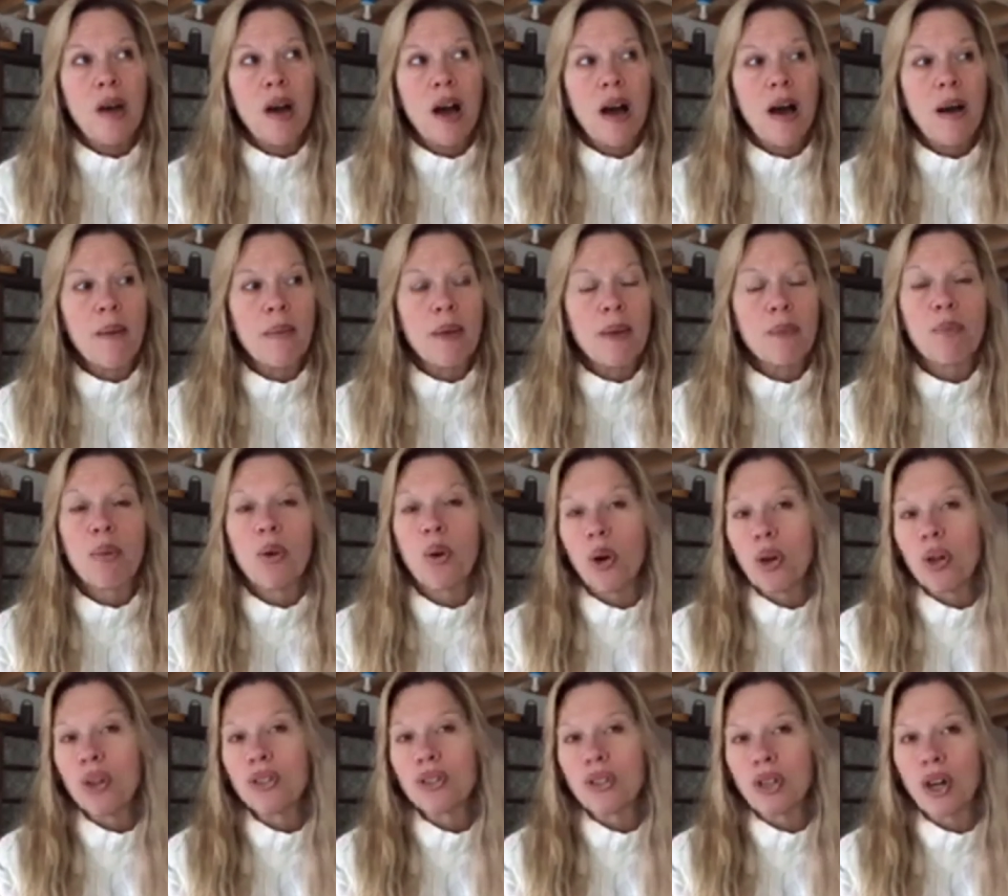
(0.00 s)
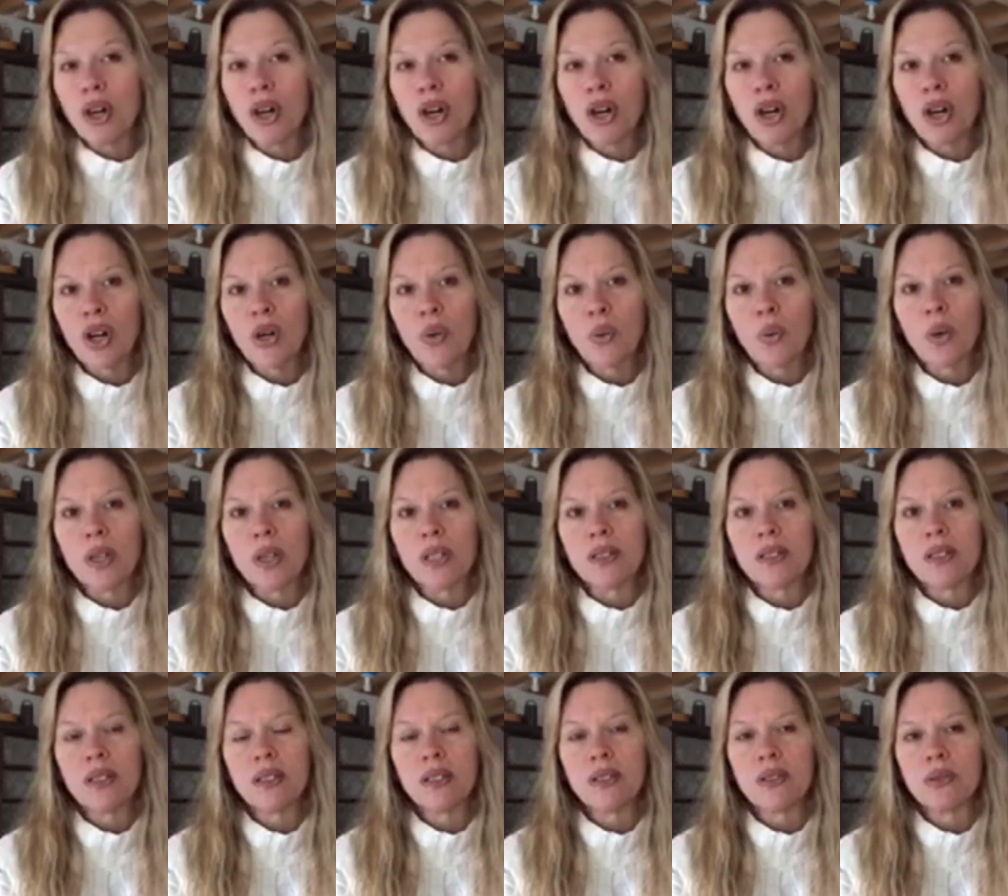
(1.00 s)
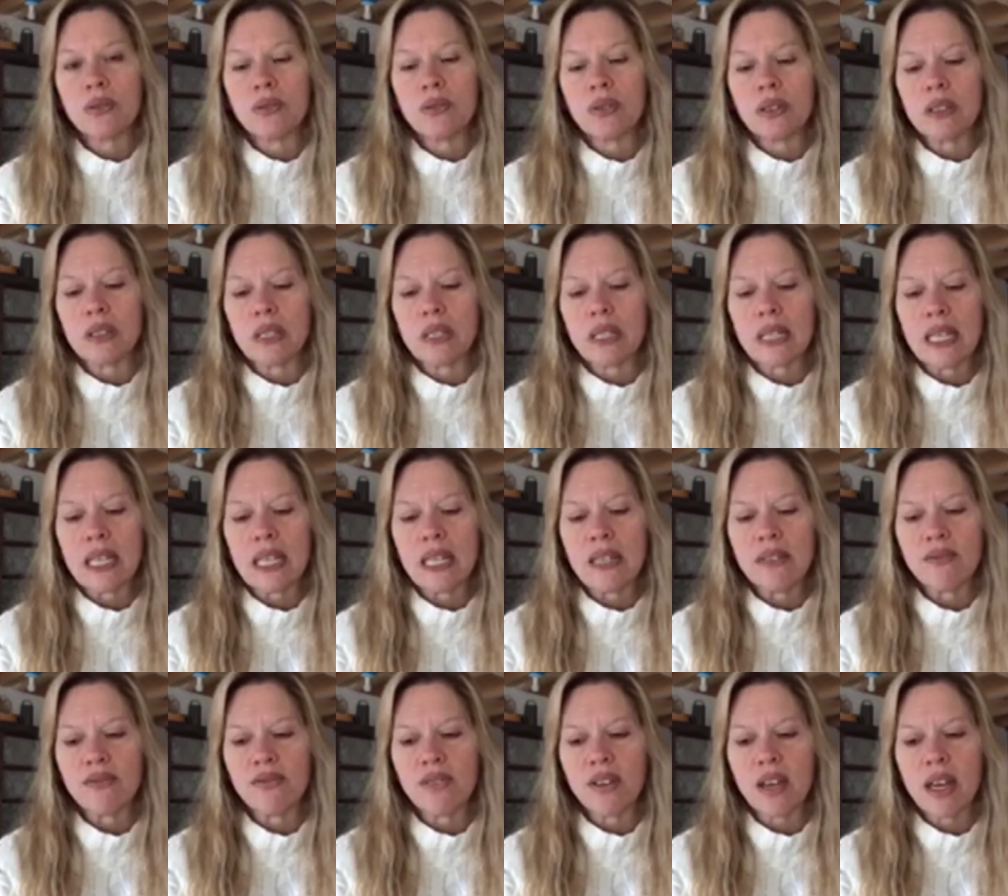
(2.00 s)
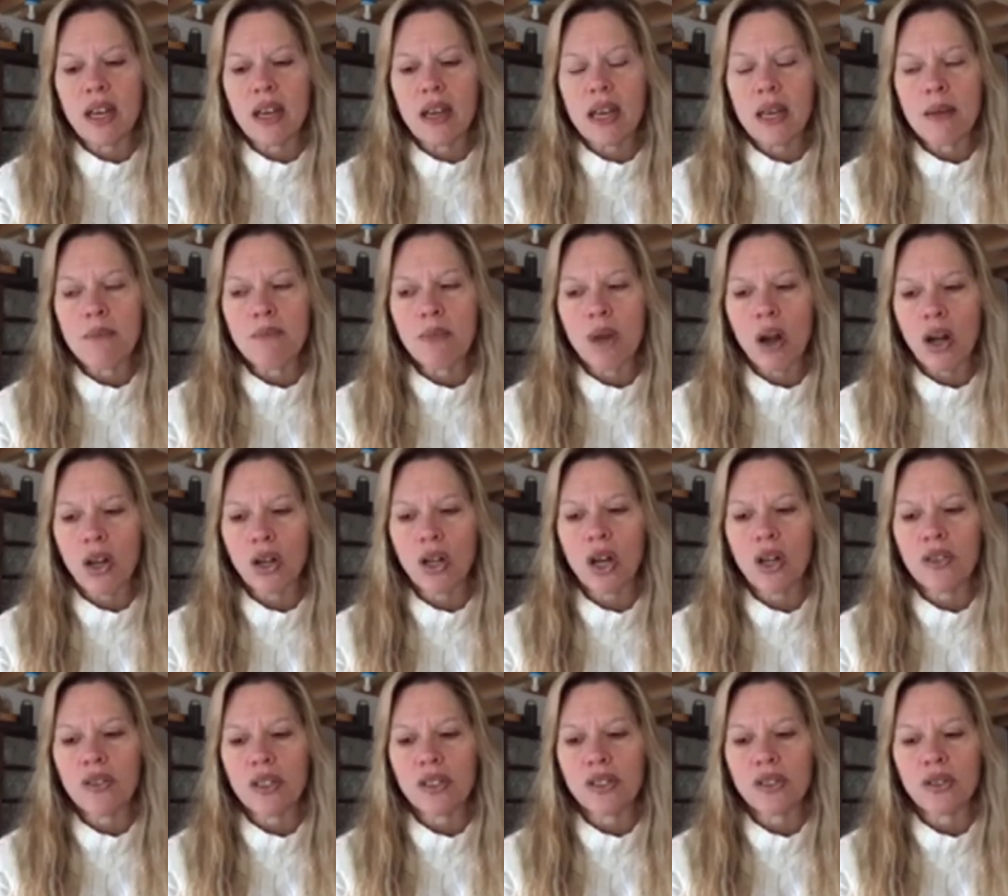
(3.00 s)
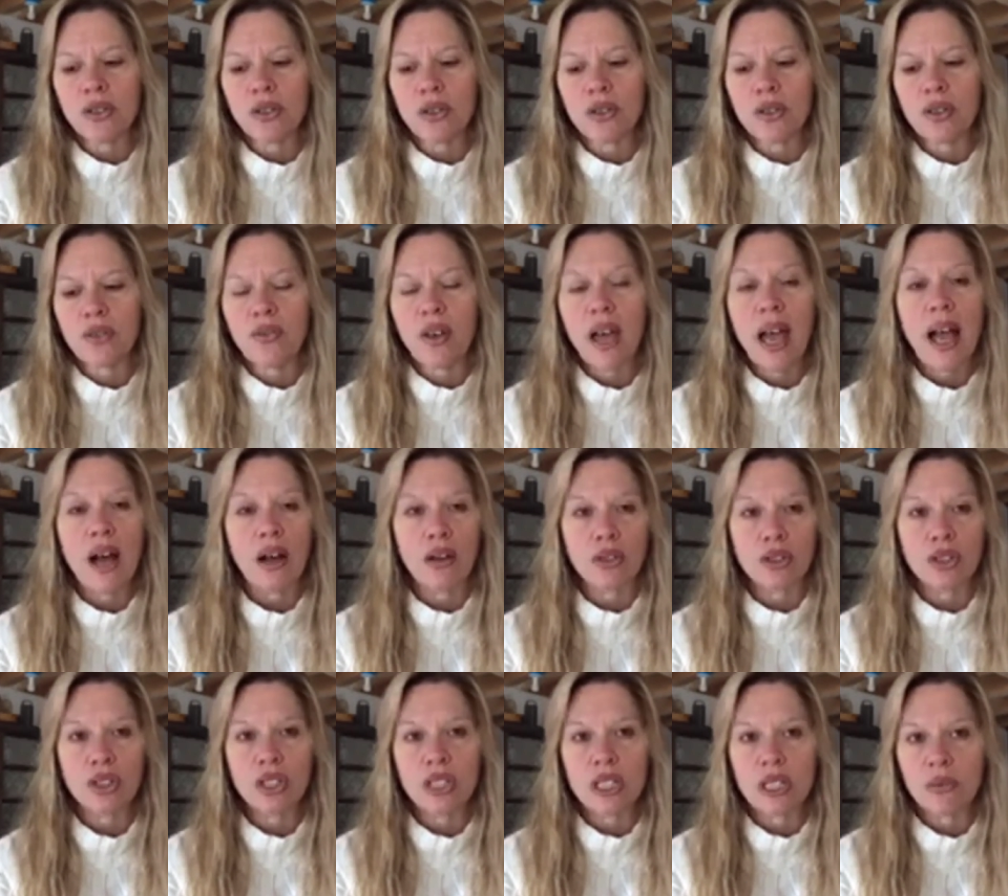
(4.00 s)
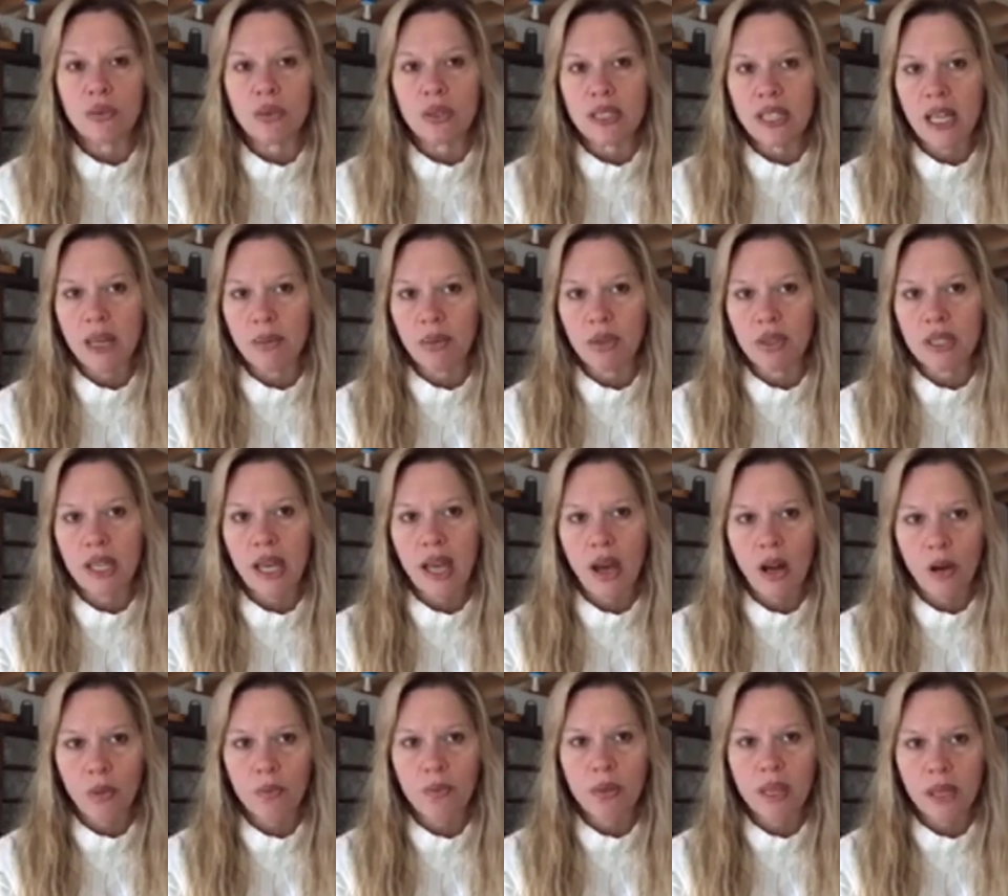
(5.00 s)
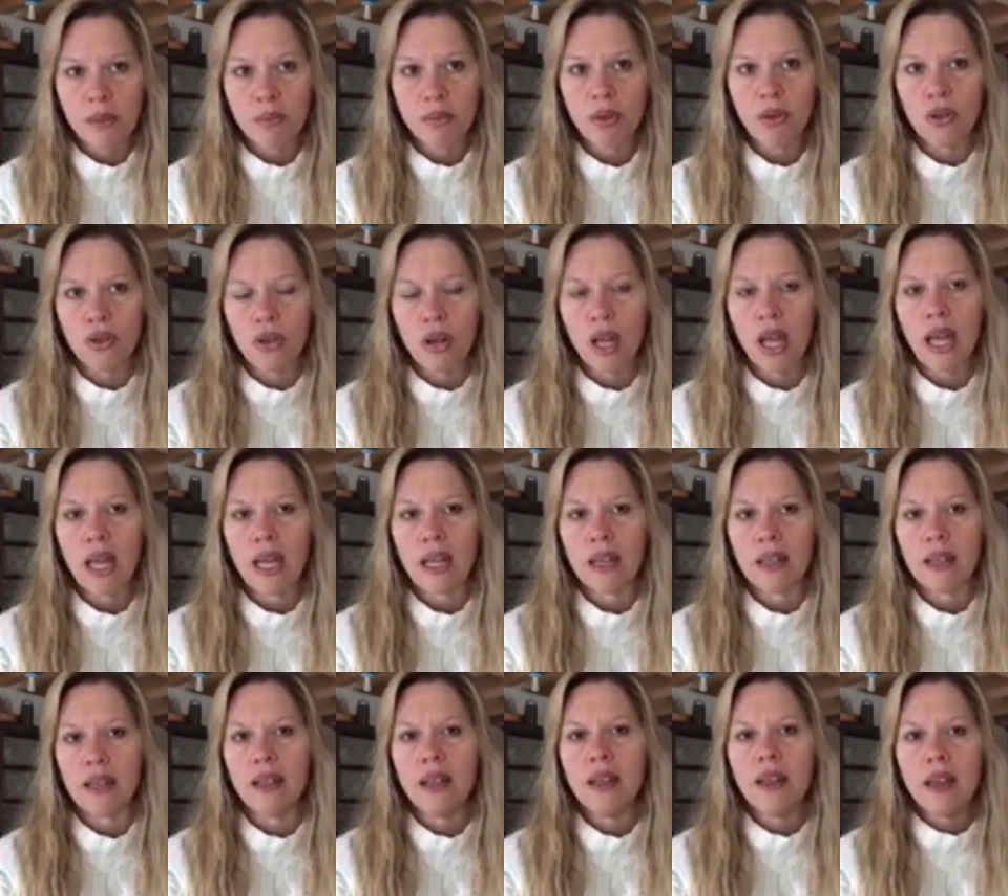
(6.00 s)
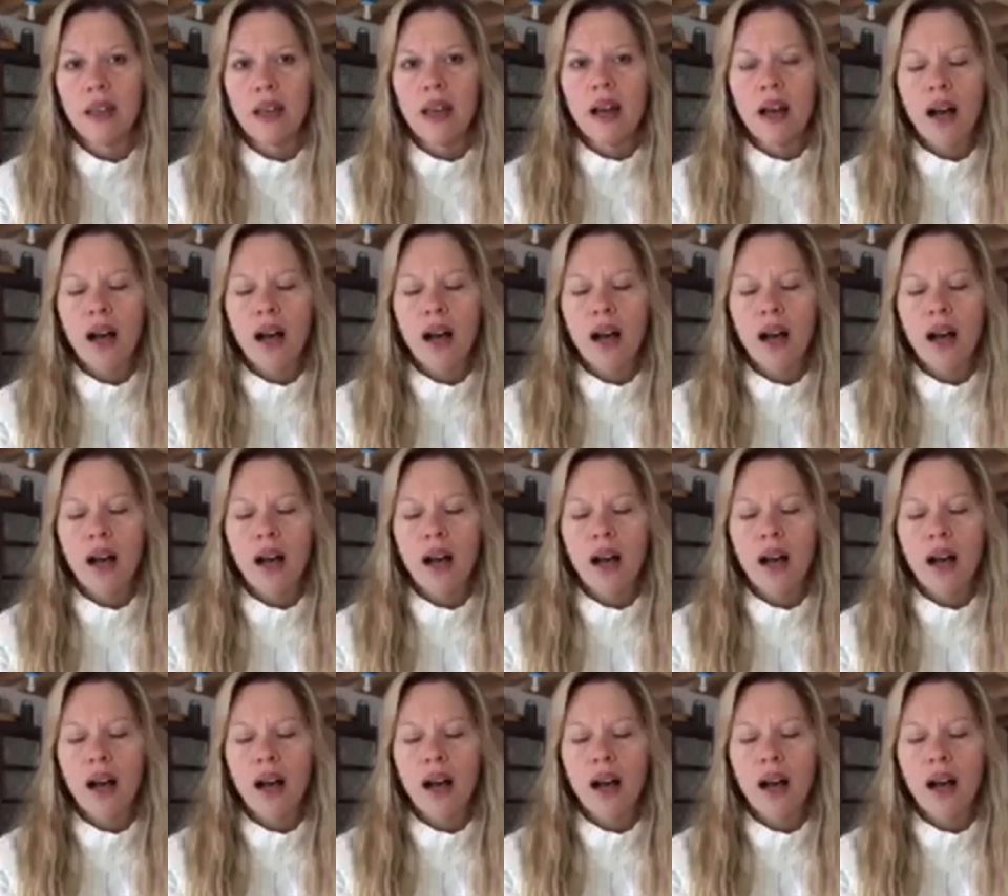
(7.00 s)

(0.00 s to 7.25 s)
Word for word: um, important to her was to leave a mark on this earth of how she was able to help people and